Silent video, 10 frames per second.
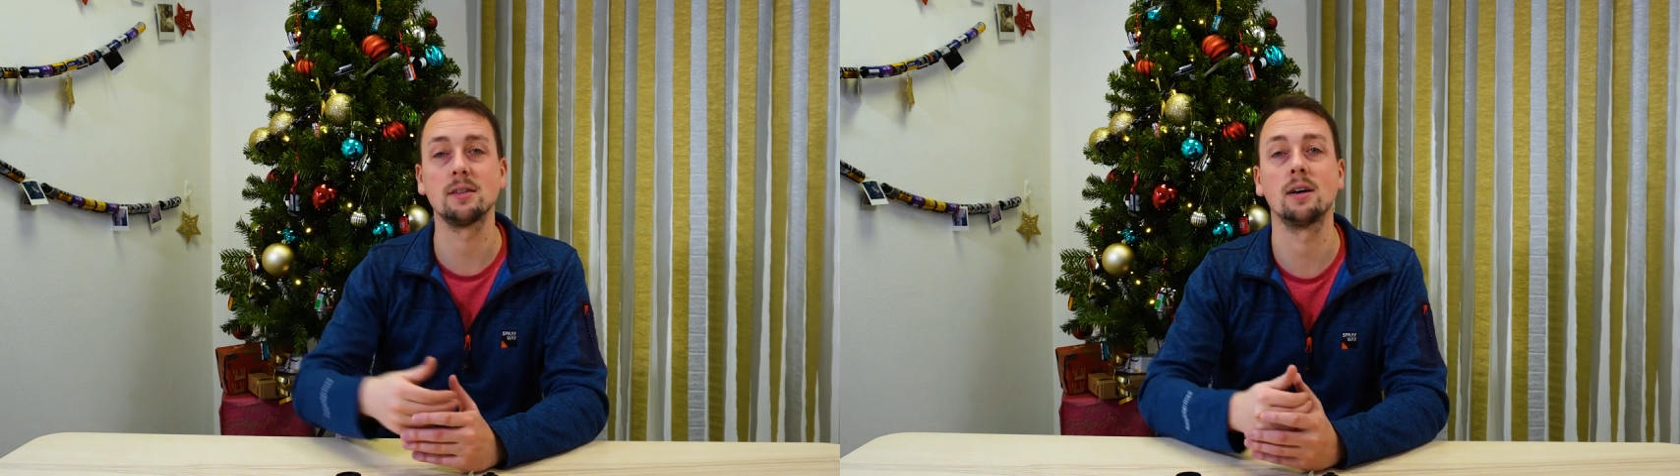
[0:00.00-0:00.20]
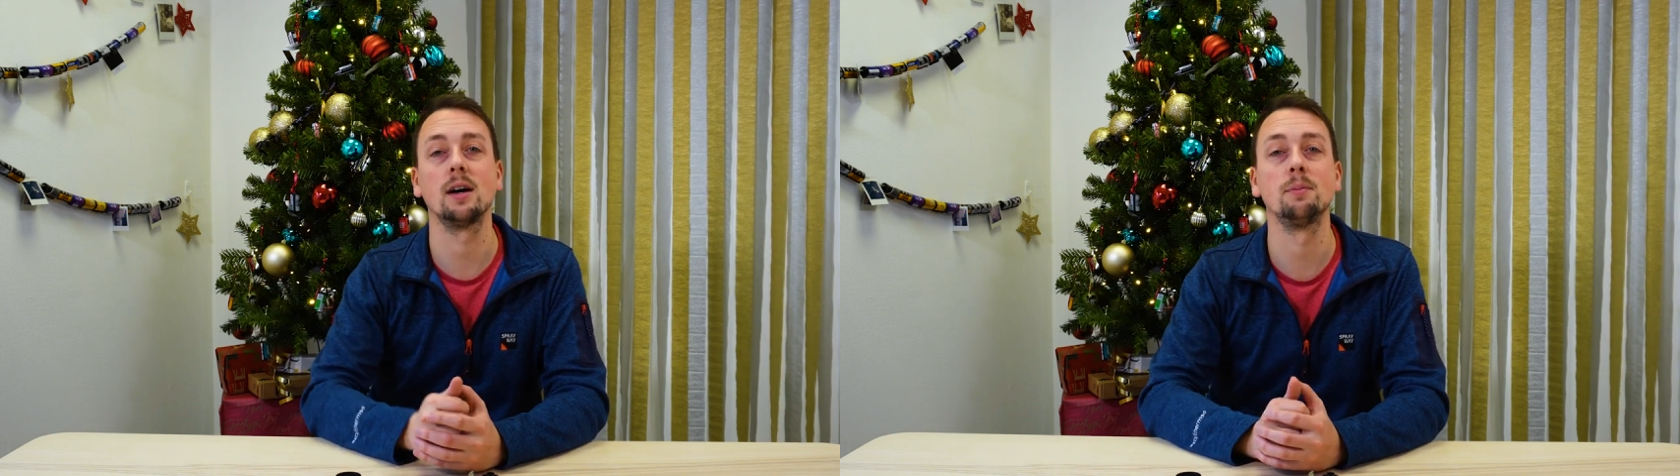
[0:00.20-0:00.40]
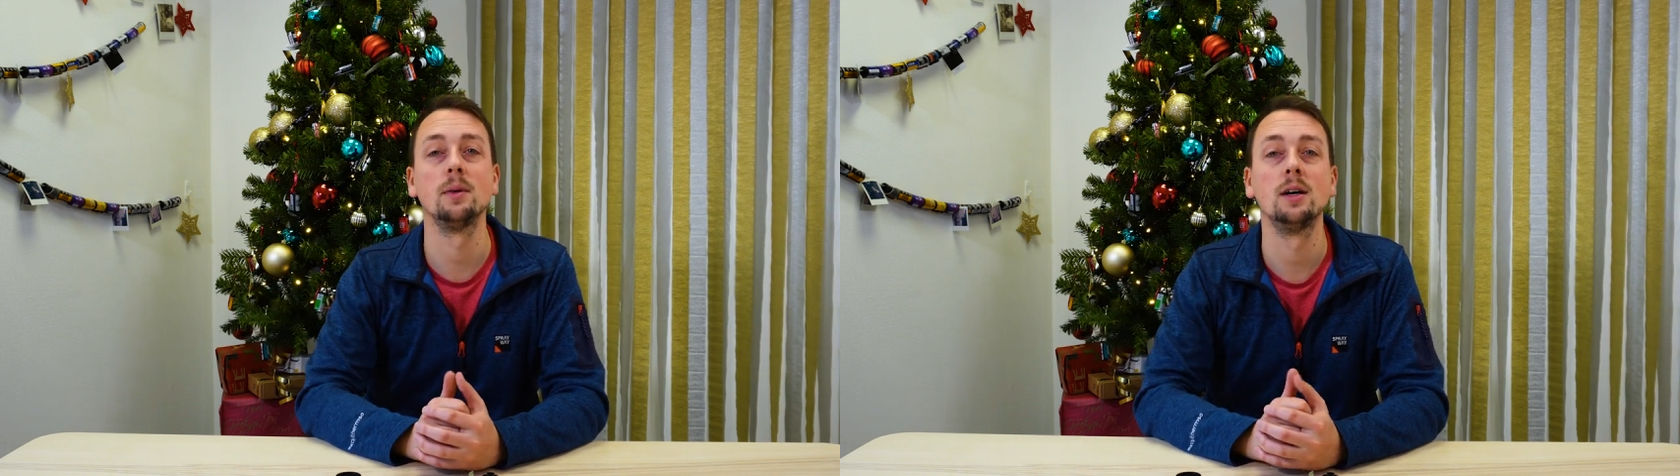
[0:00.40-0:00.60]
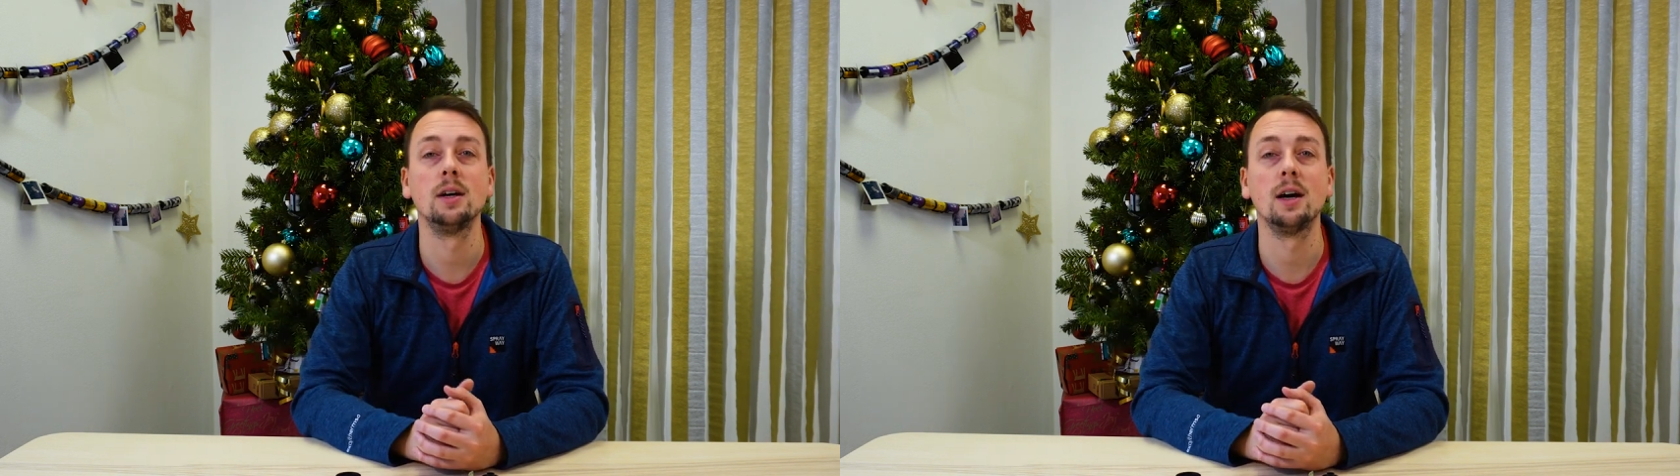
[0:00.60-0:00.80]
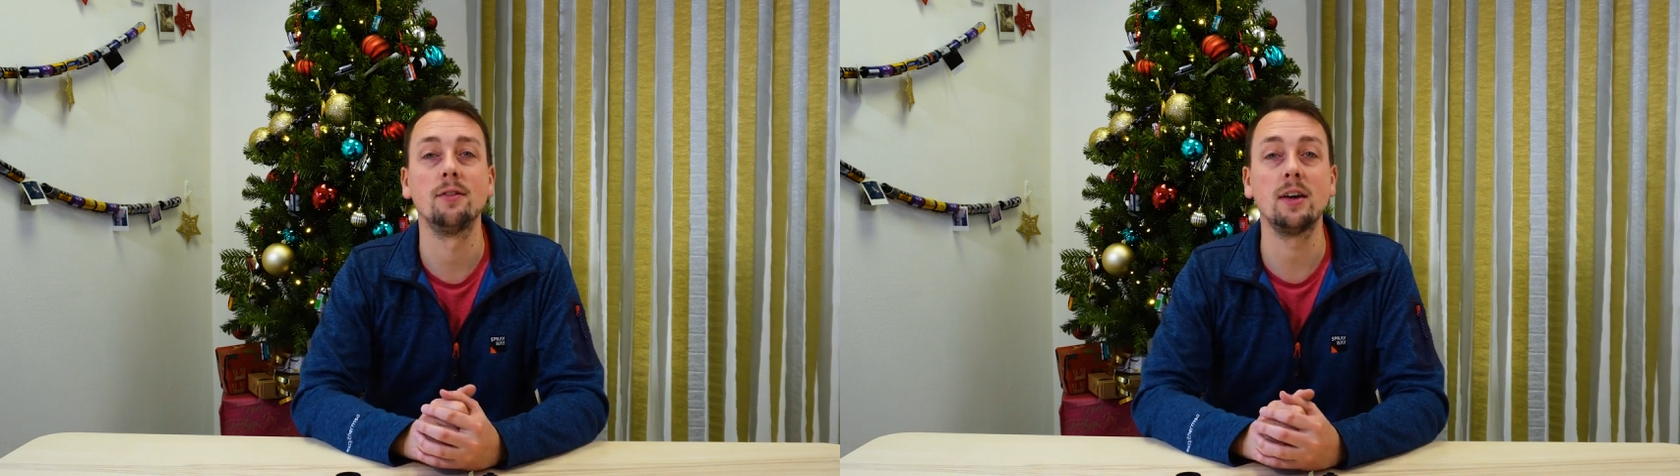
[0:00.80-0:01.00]
time
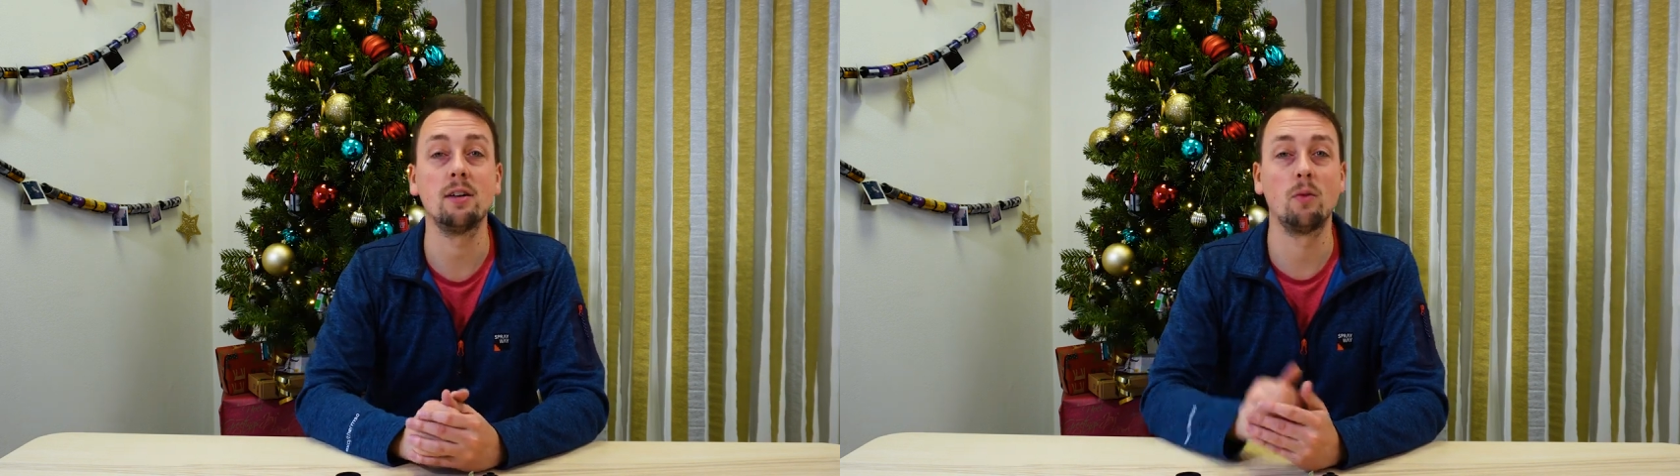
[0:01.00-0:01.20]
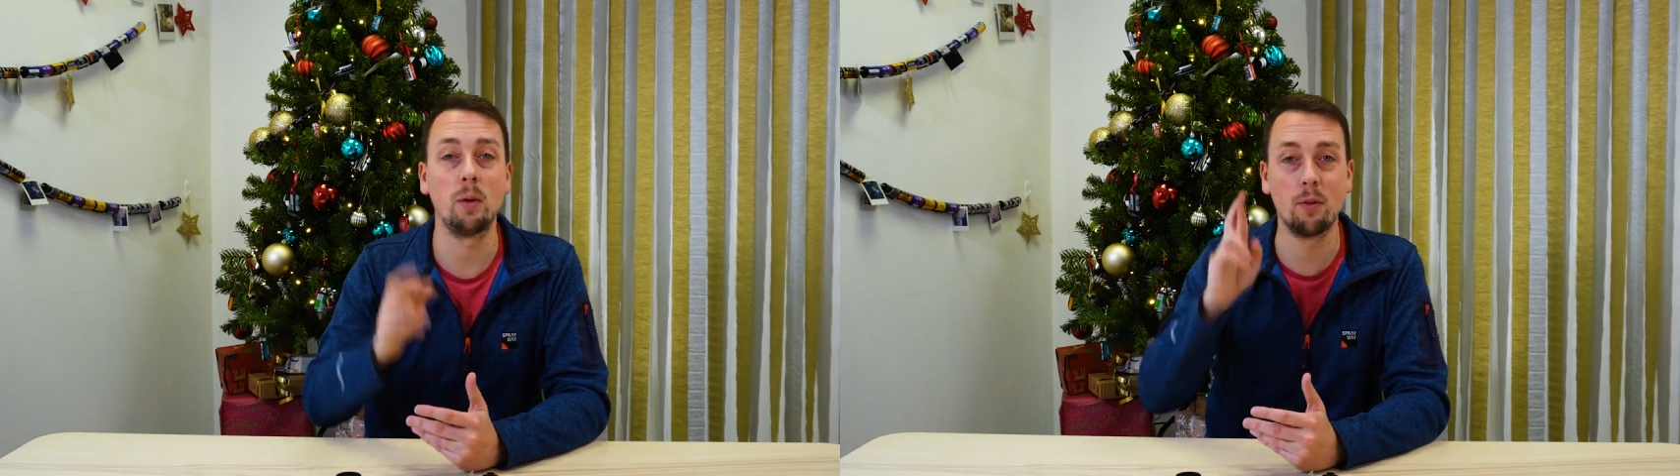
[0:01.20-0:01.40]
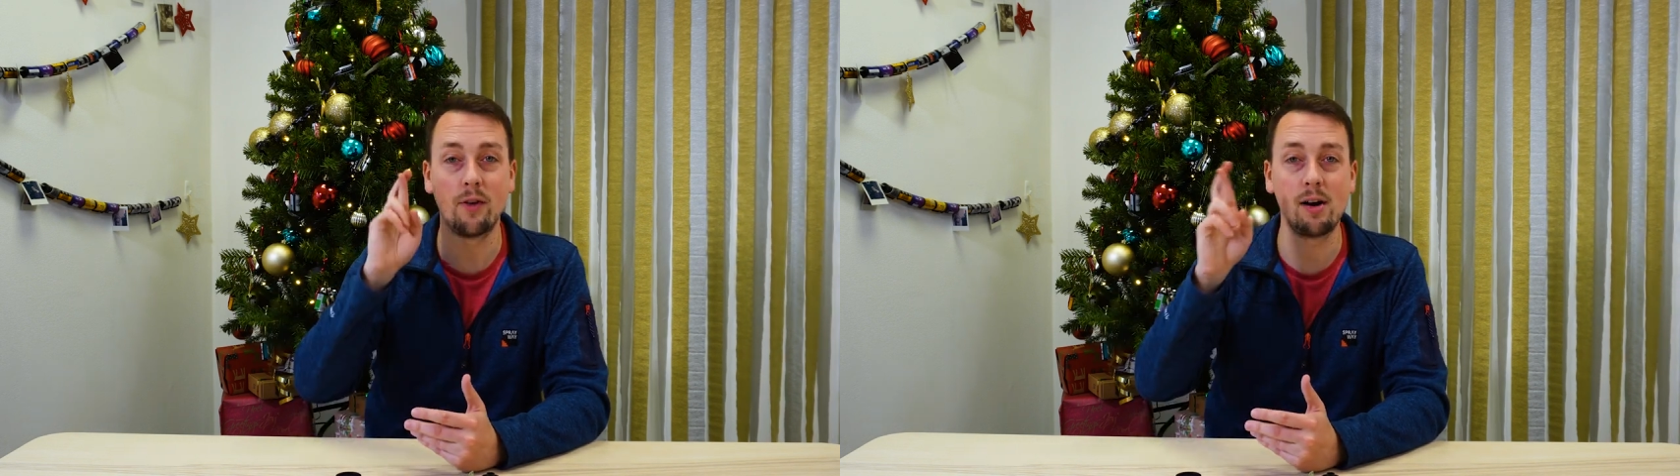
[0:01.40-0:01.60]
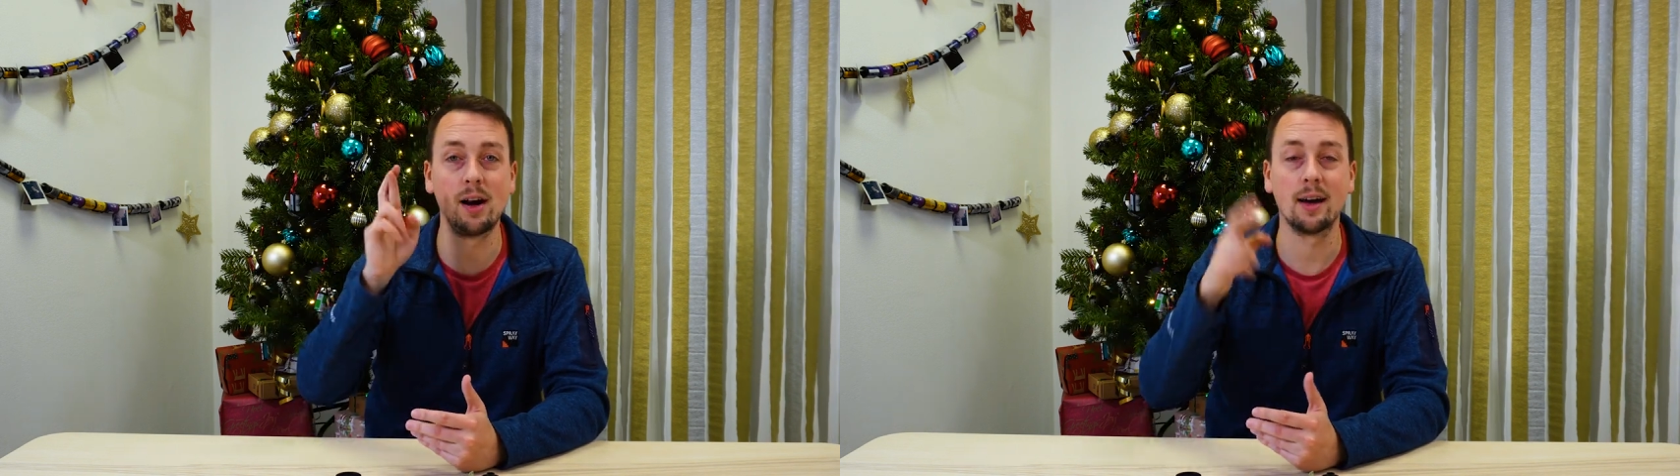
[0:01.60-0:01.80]
of year, and we were very